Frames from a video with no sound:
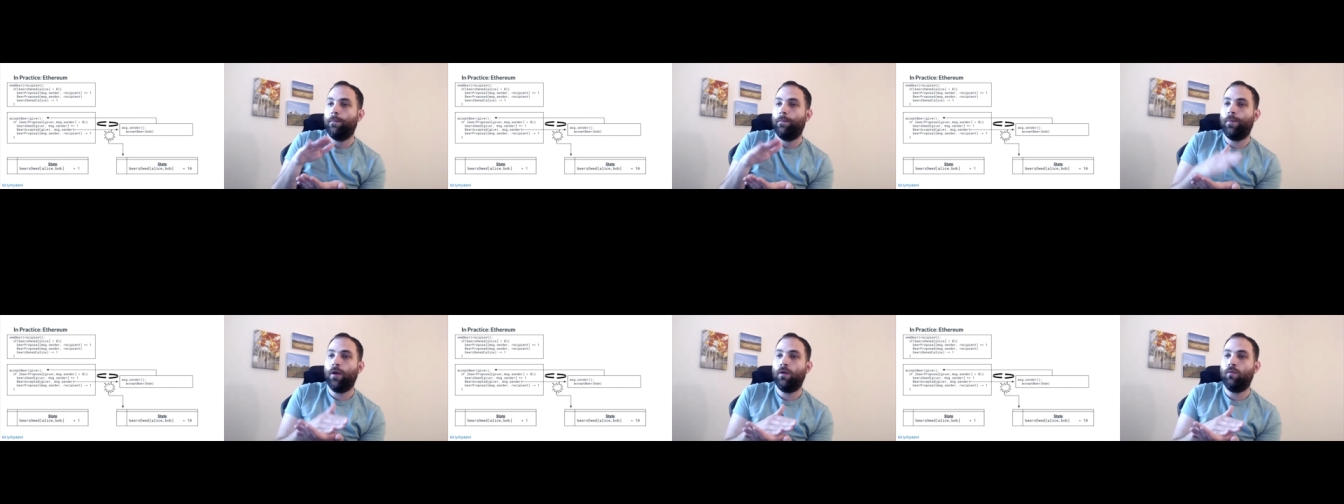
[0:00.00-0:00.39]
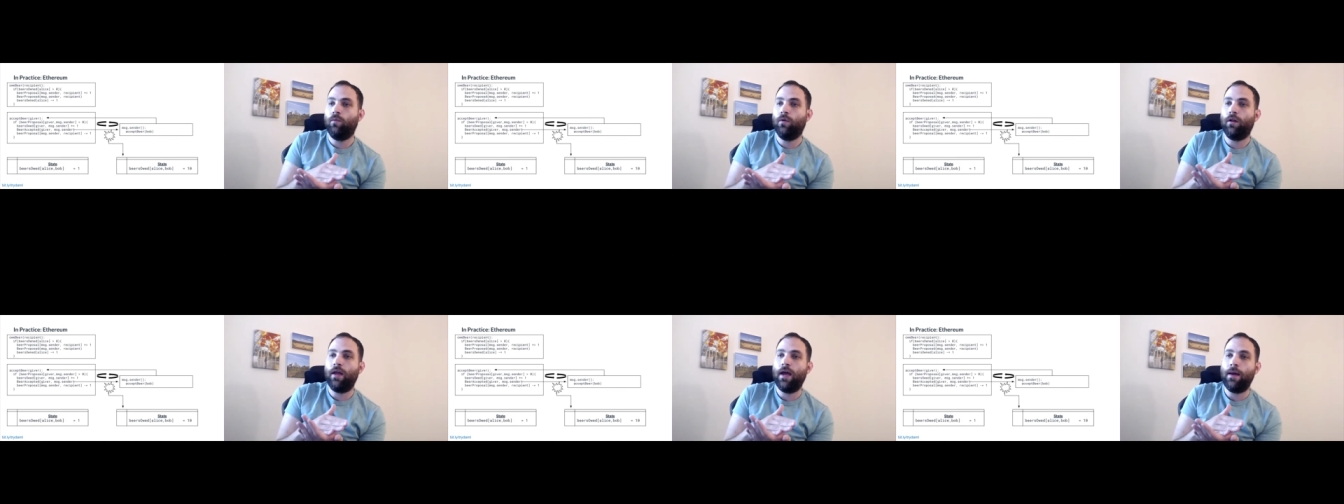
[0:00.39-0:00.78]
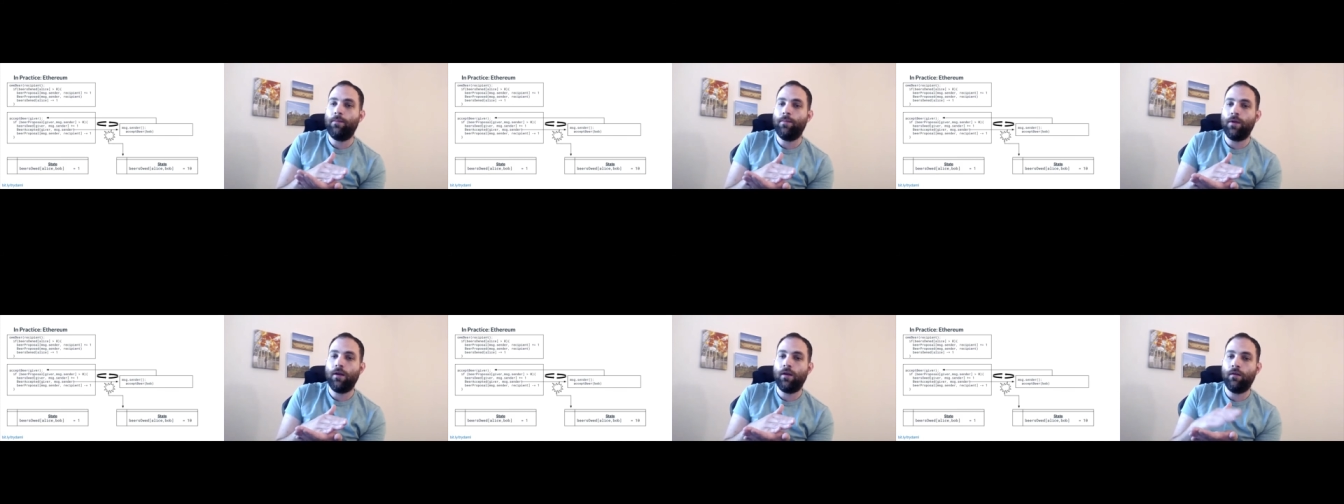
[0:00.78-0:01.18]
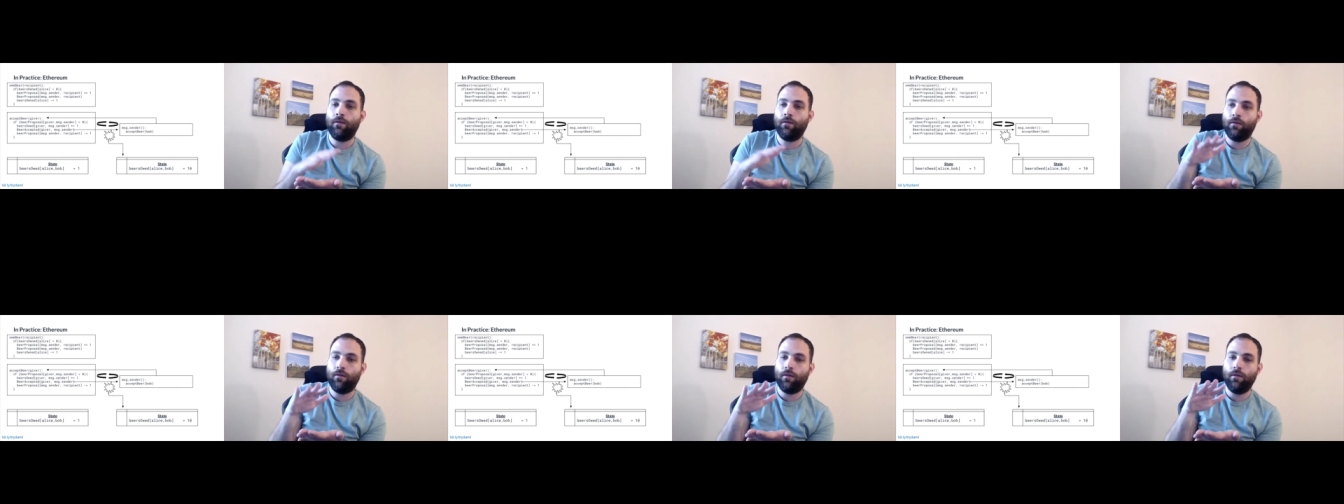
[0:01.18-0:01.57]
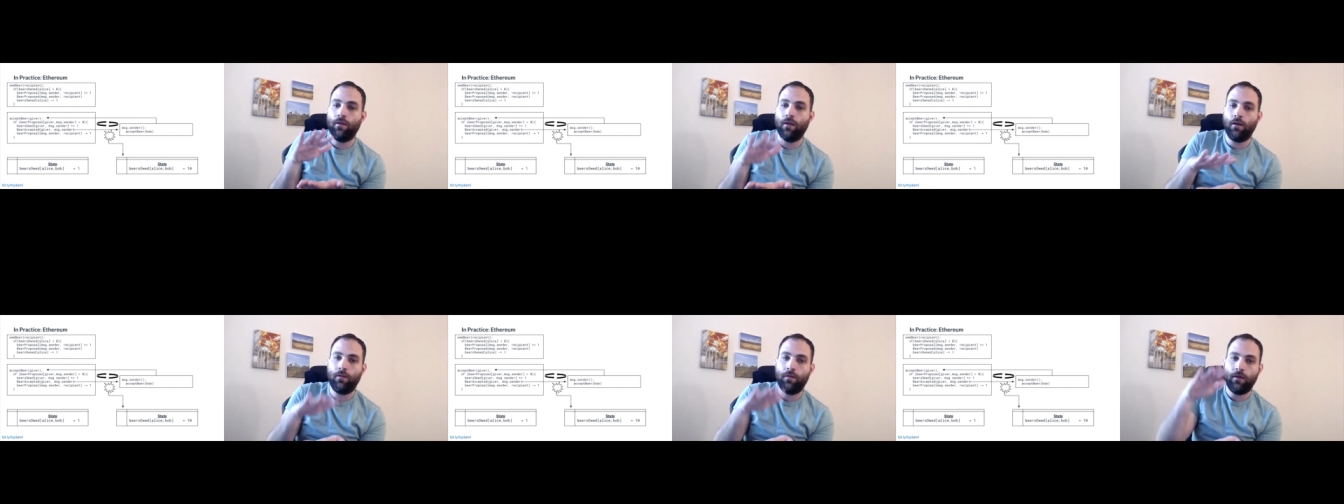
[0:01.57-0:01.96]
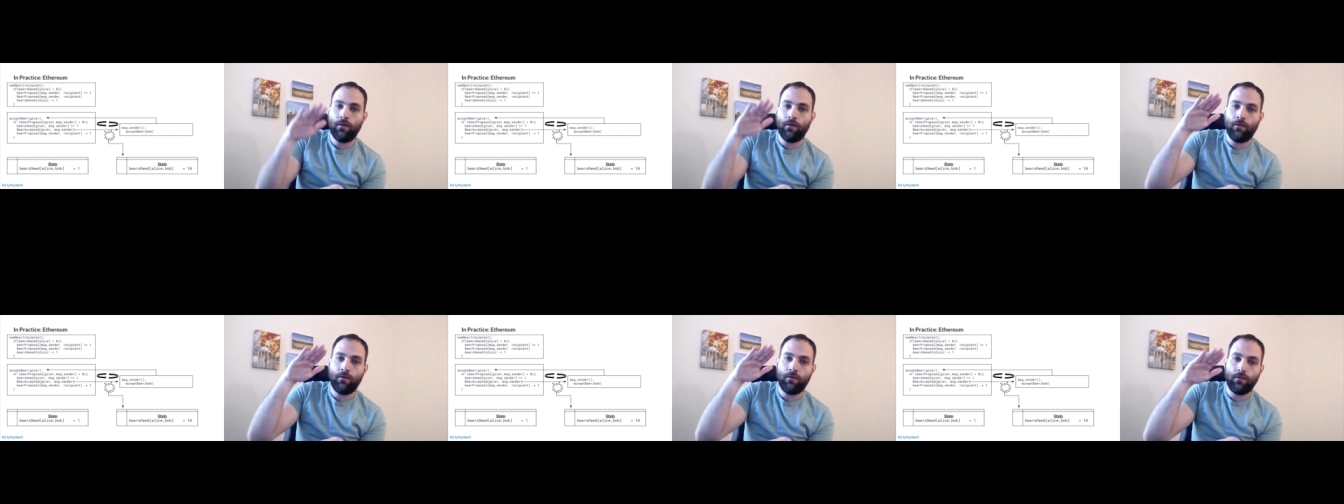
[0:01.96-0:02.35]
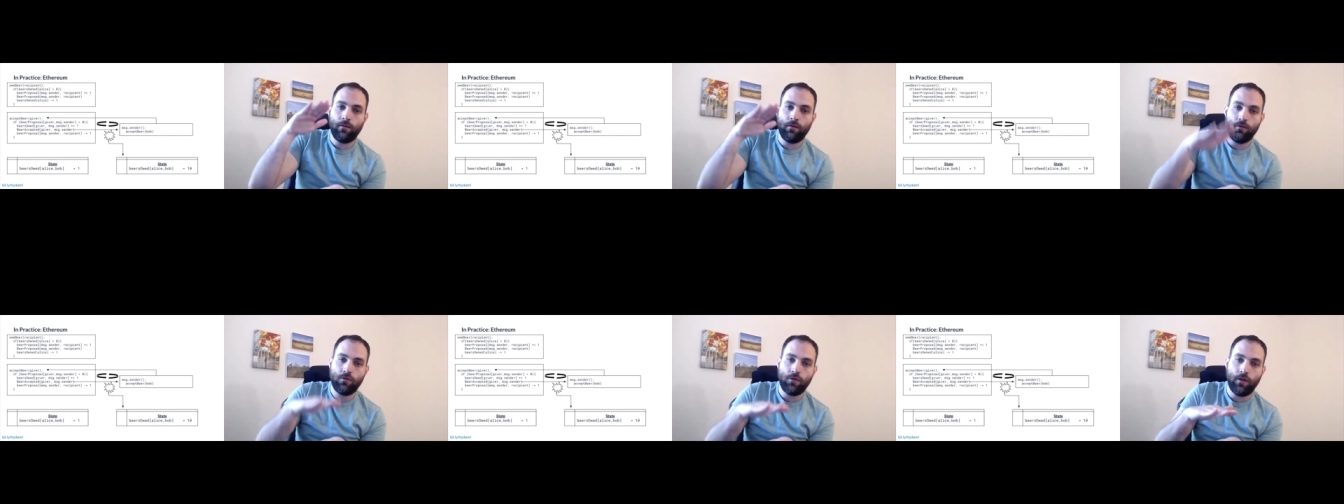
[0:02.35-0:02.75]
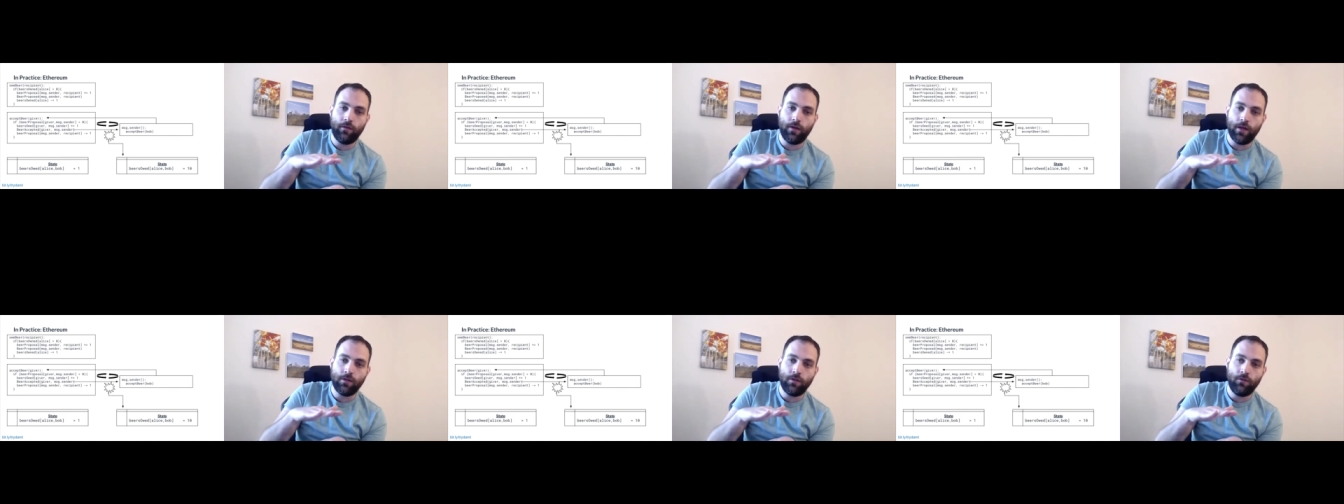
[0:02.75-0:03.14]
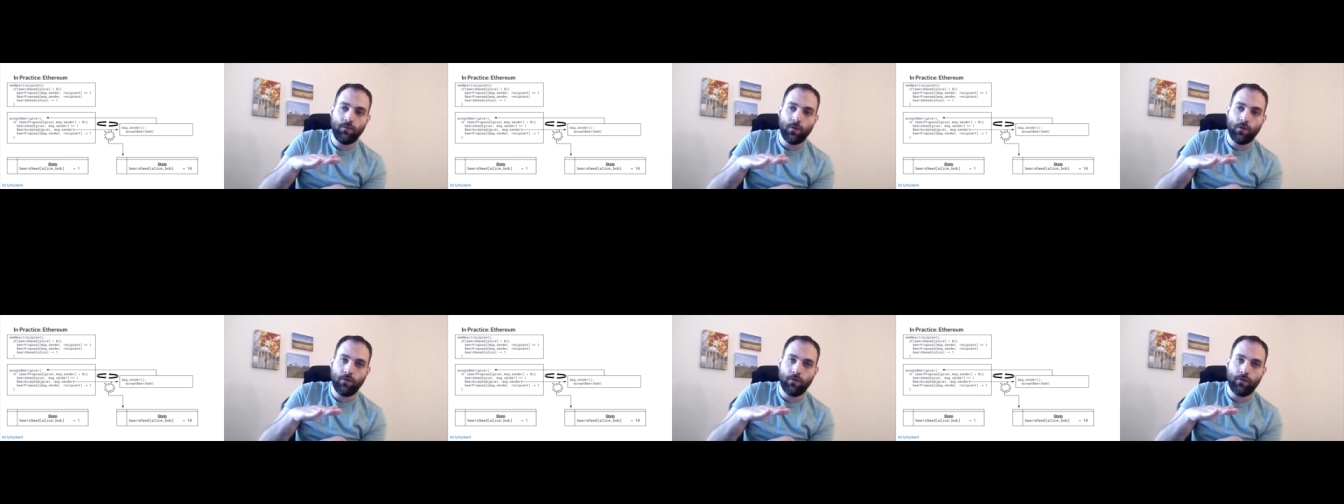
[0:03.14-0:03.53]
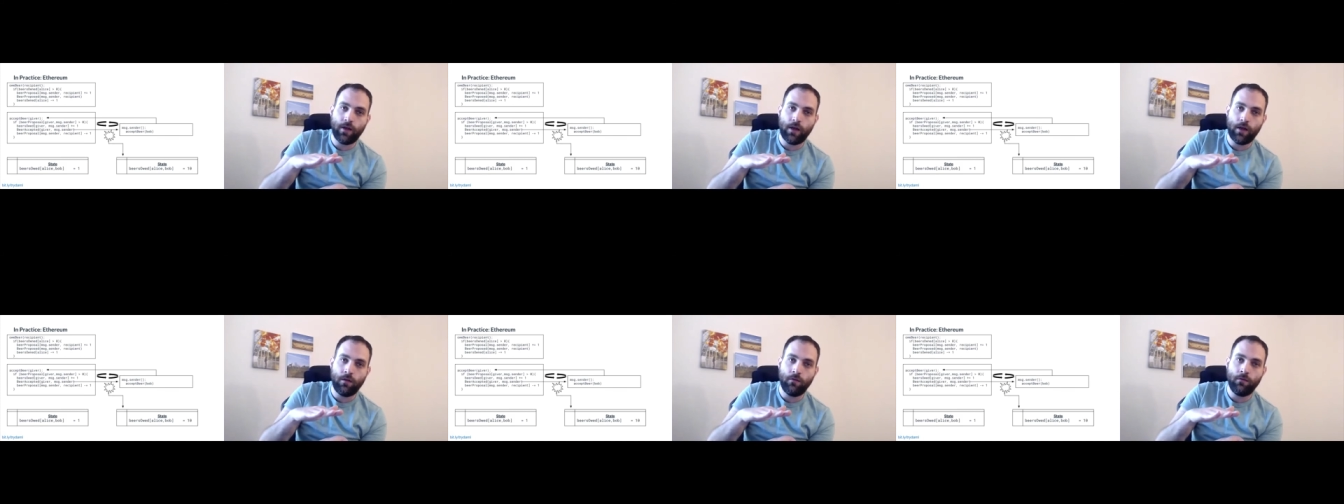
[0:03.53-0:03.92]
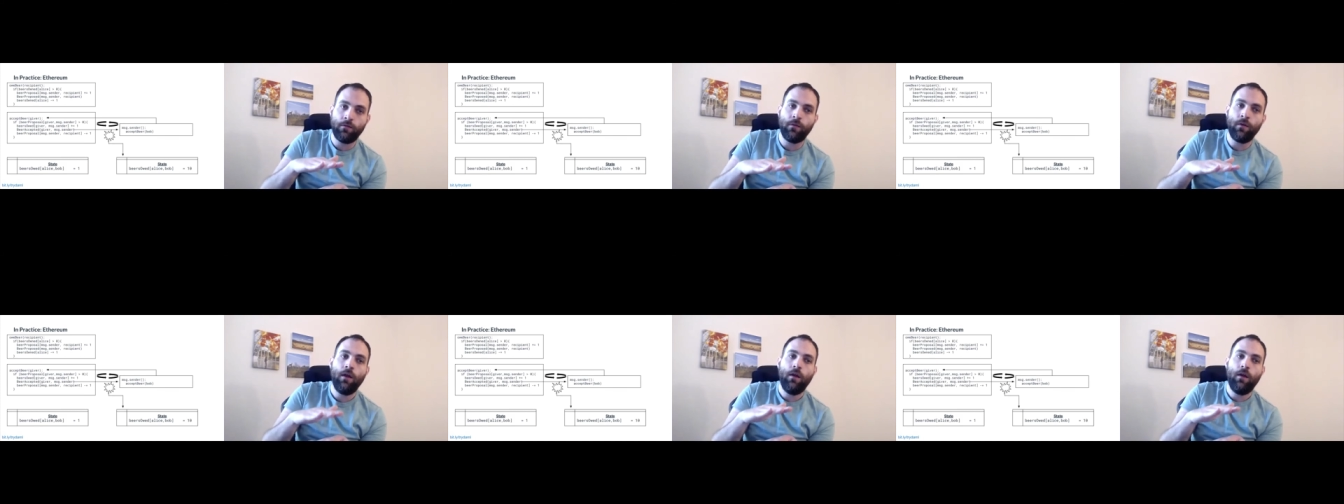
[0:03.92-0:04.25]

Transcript: But what'll happen is none of these transactions will resolve.